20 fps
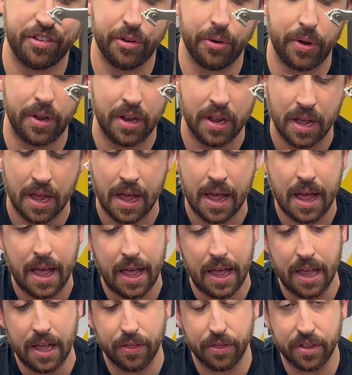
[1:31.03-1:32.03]
to it.
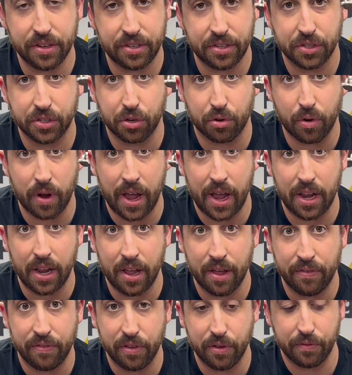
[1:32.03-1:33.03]
And this is great
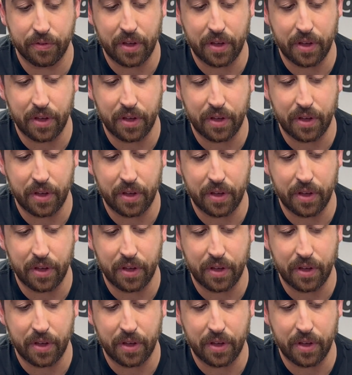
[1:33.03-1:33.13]
if you've